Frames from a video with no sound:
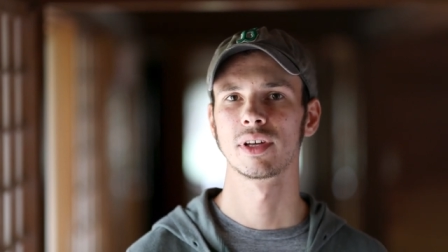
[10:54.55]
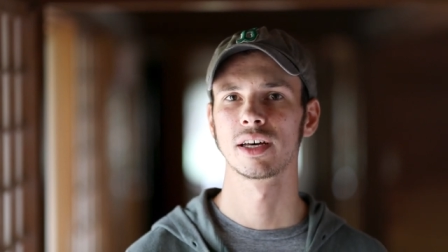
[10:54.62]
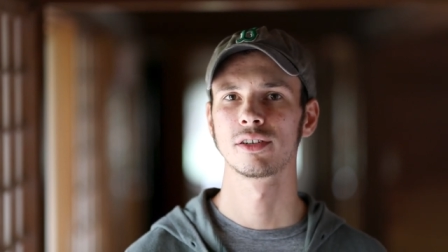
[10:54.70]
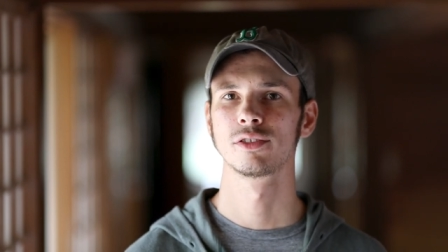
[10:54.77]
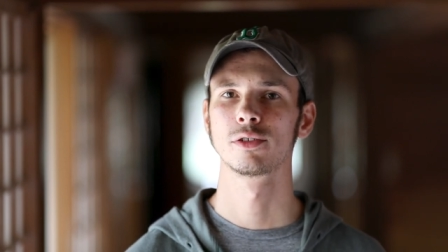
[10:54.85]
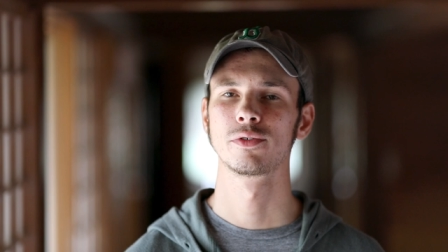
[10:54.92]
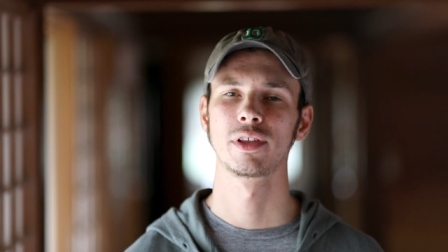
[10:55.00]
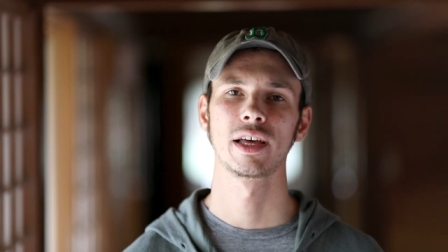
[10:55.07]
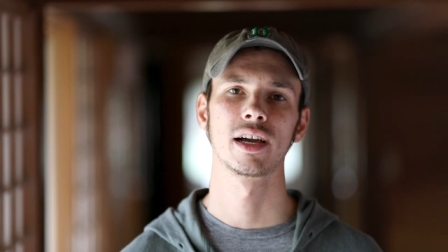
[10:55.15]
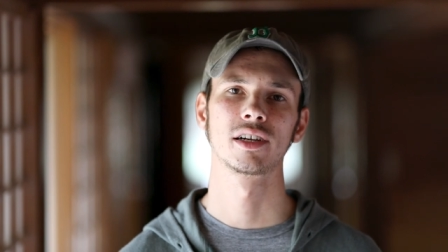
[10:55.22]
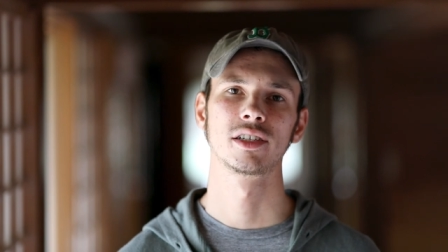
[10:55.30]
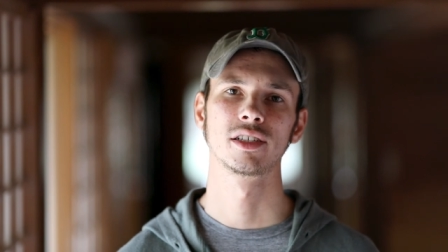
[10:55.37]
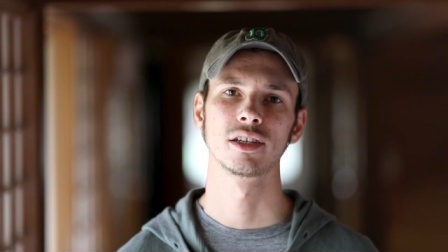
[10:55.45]
I don't know if they
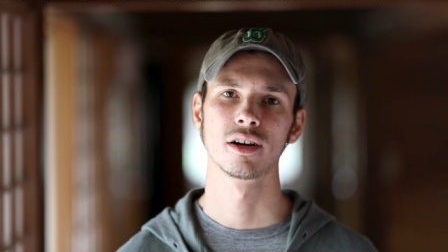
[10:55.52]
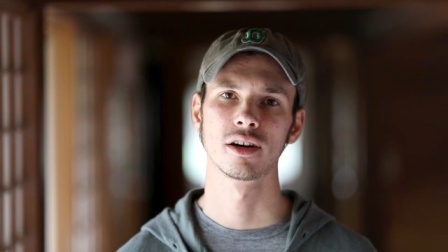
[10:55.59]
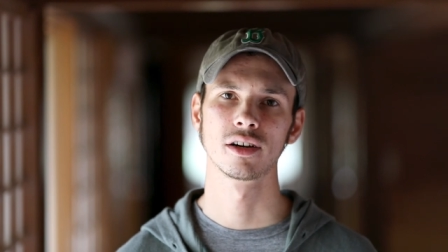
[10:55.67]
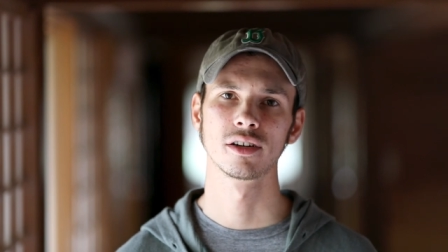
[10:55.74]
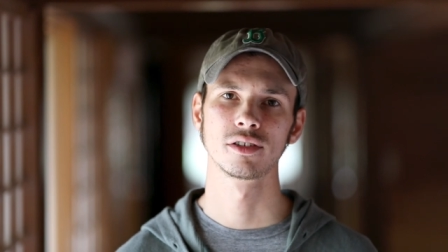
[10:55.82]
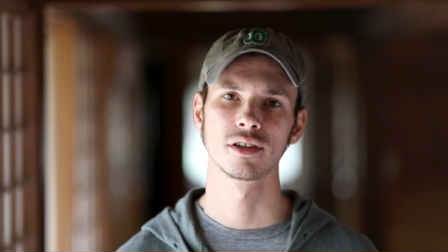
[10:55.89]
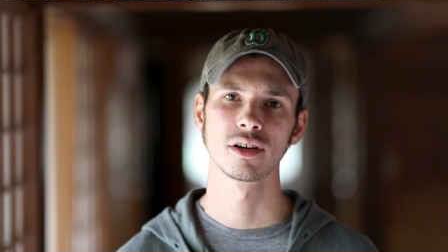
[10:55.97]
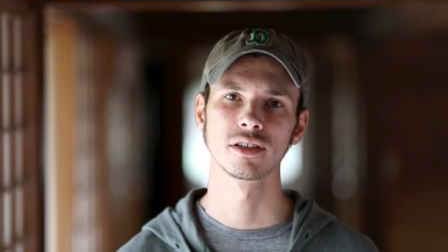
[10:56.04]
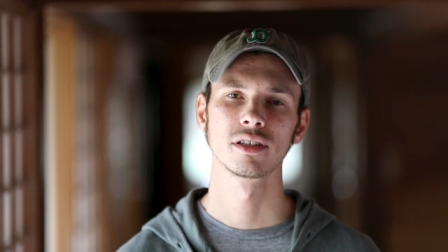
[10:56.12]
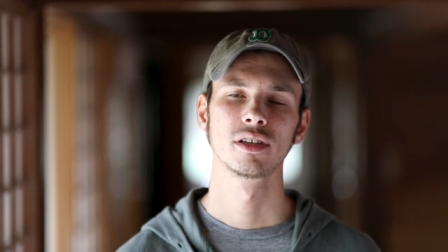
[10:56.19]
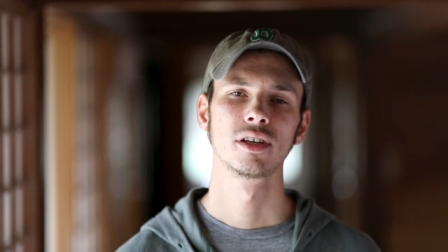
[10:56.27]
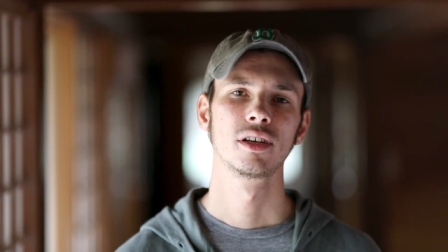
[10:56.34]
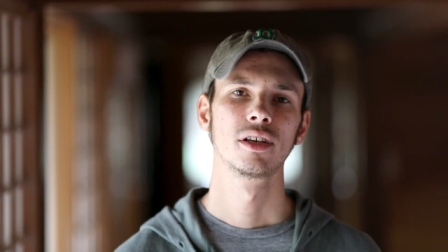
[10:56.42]
actually are or
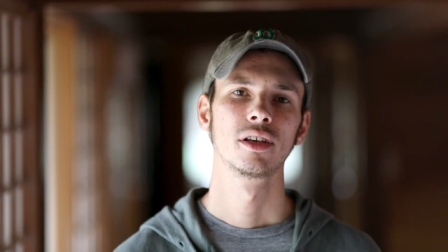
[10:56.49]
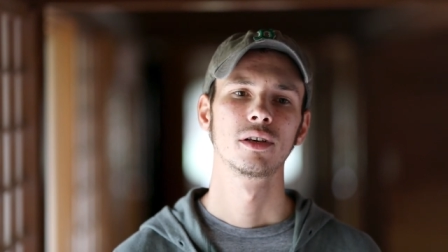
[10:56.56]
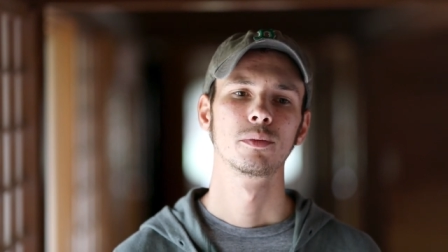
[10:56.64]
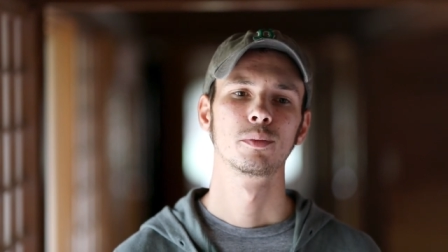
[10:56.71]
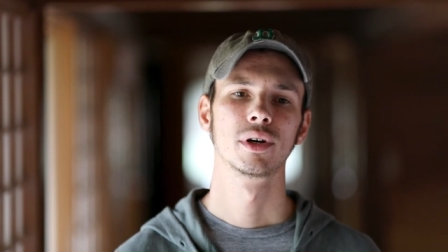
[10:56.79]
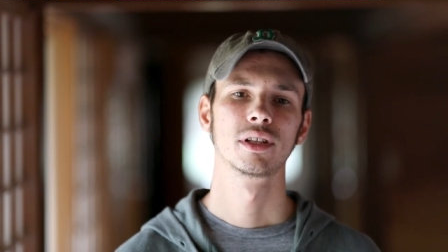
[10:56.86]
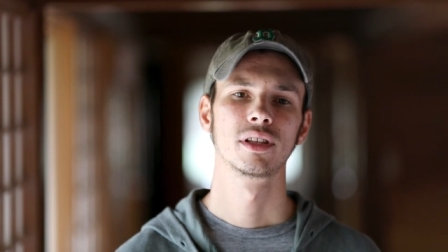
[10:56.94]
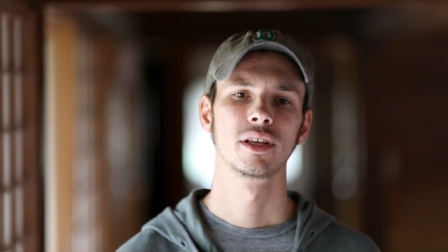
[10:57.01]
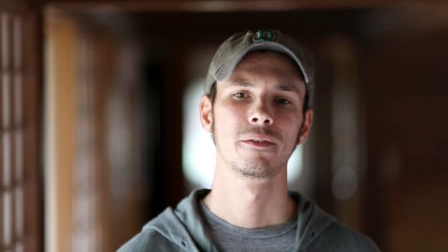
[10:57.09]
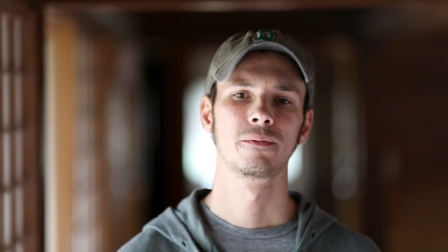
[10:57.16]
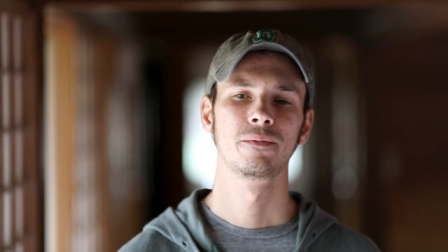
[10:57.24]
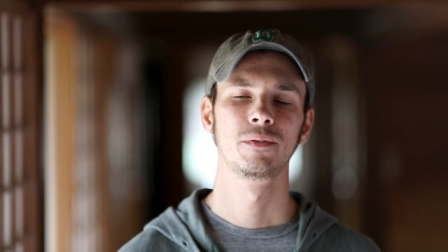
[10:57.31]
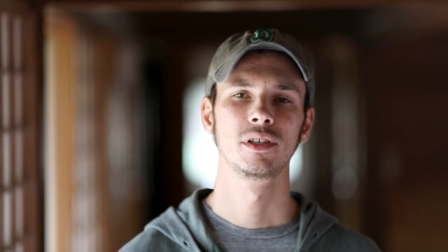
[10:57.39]
not, but they
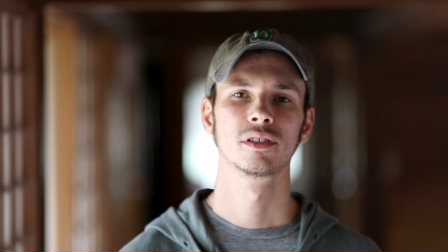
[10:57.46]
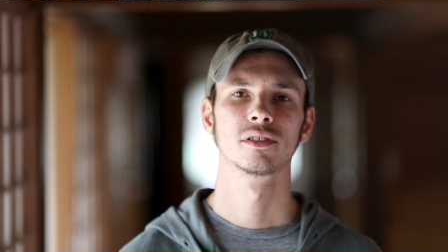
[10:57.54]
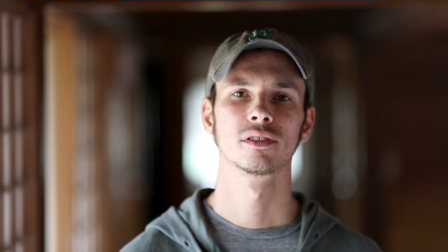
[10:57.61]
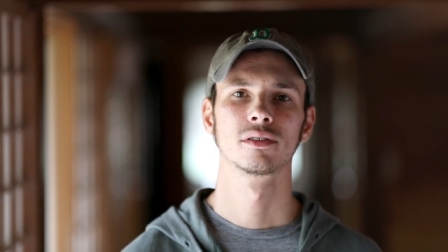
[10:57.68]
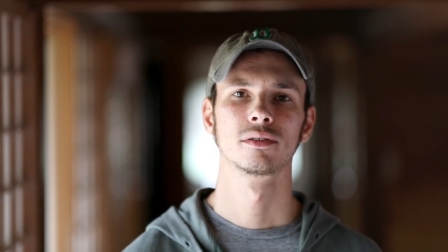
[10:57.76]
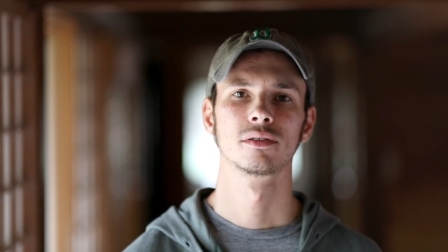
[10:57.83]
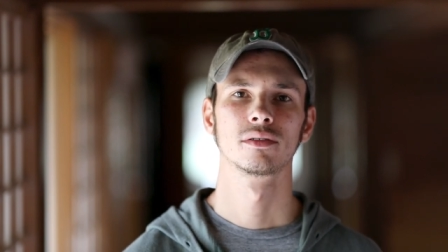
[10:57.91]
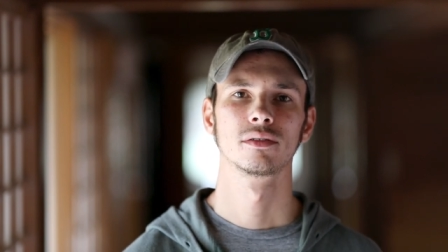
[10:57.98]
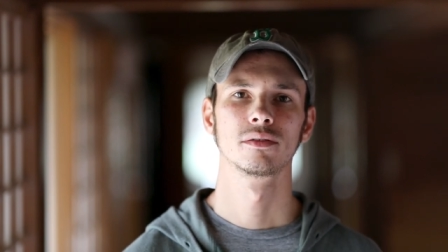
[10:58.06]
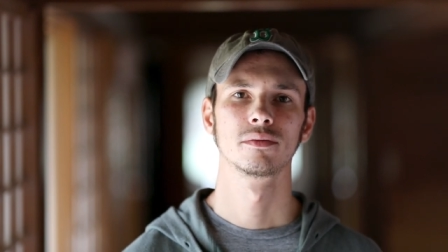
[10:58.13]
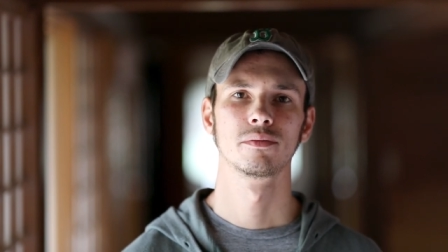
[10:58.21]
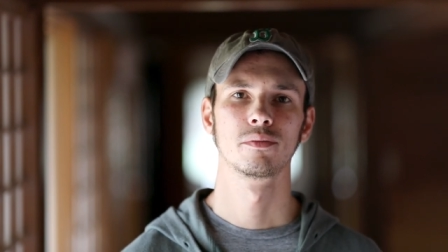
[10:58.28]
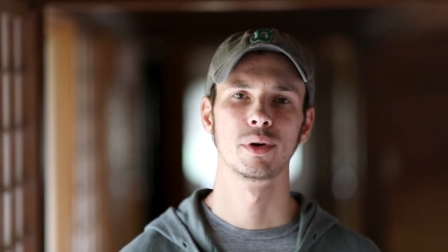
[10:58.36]
feel
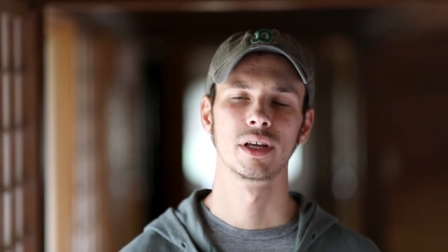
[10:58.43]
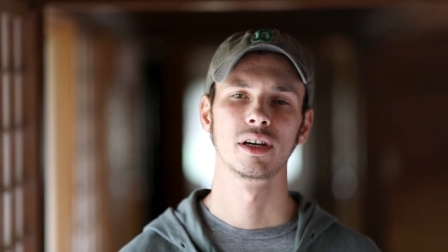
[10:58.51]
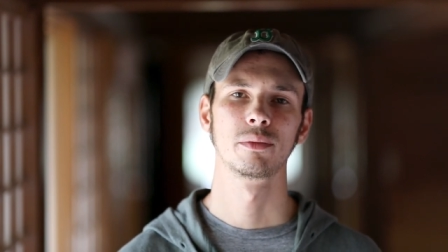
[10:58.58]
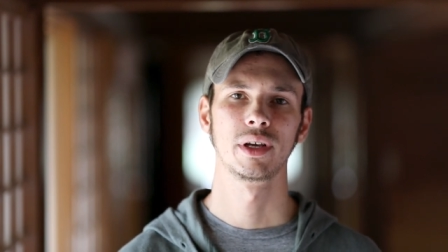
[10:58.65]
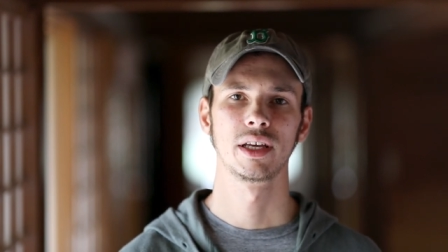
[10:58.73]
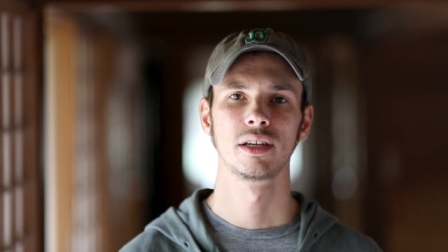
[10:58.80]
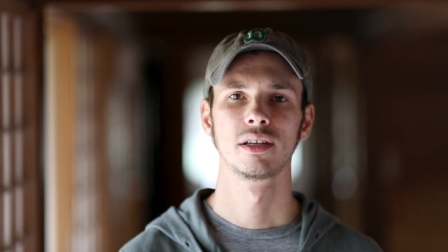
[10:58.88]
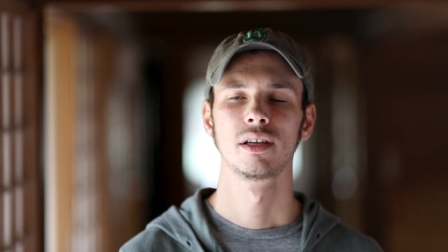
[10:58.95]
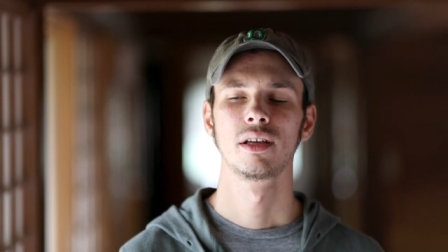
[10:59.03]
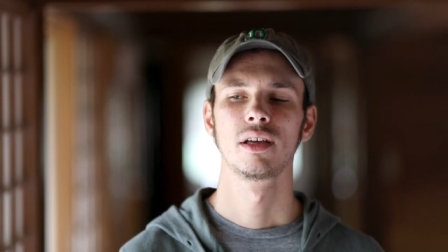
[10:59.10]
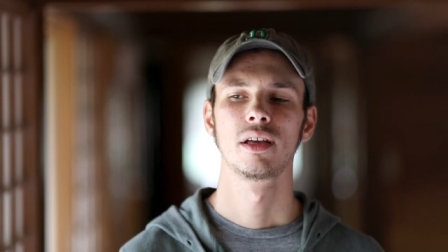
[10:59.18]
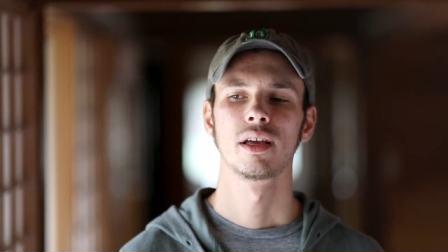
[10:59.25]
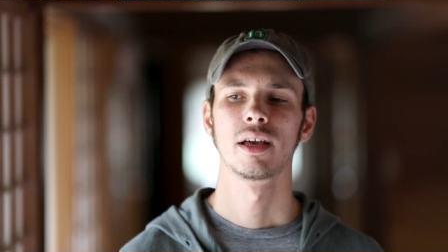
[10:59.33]
better made.
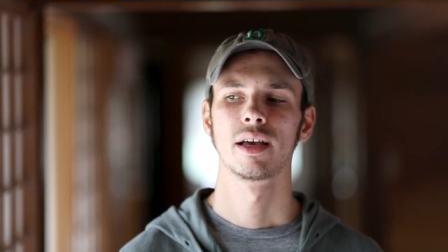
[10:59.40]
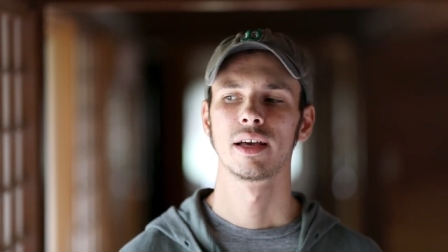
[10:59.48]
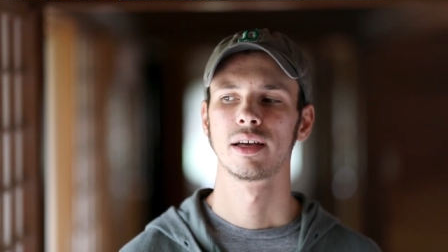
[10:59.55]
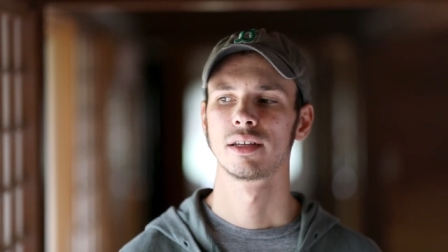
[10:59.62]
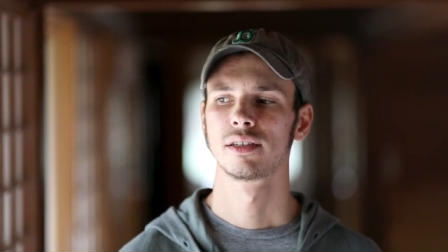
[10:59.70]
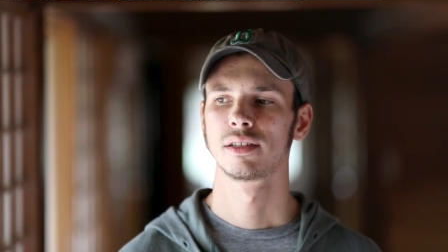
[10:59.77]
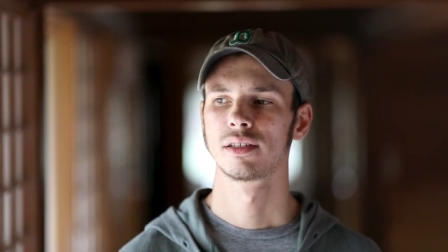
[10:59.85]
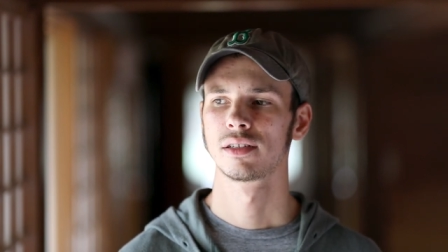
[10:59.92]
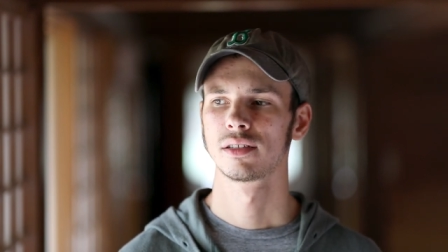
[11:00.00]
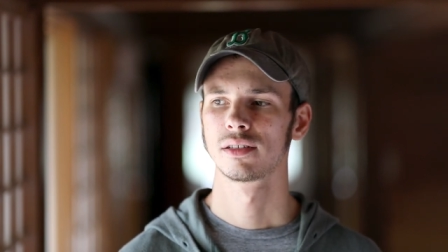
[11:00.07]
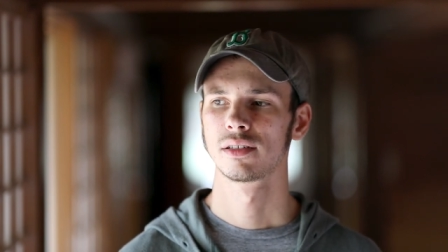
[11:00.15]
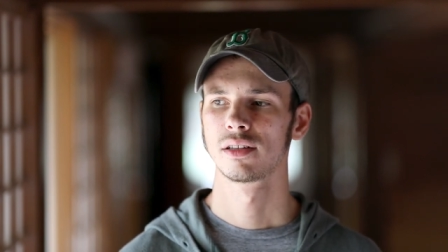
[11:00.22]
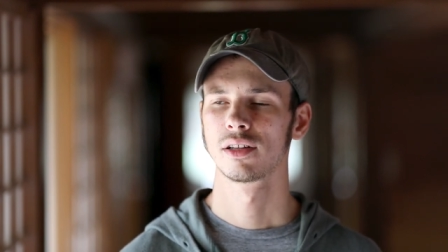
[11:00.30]
And
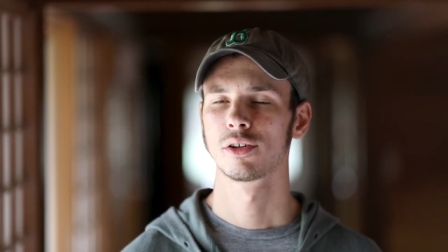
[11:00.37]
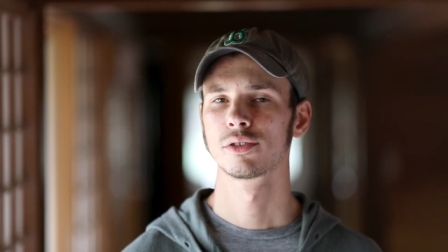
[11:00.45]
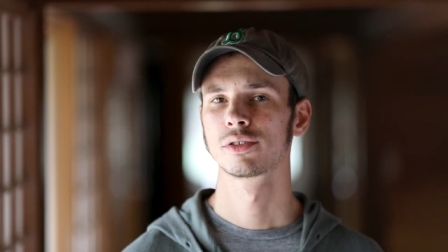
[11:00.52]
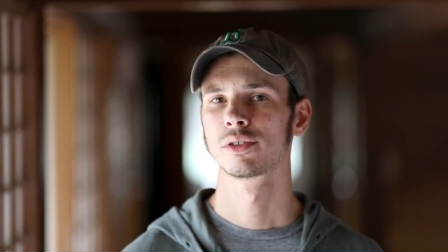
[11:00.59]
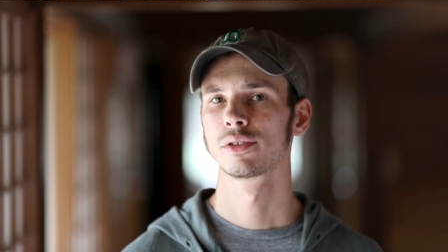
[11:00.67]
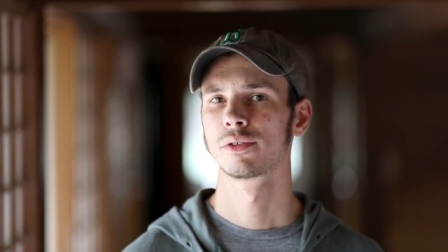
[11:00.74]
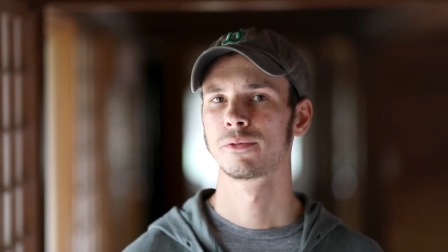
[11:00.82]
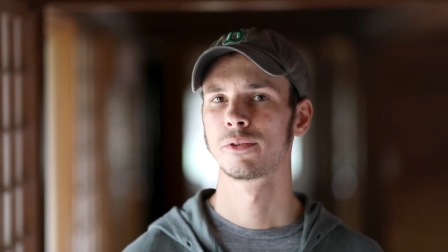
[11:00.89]
also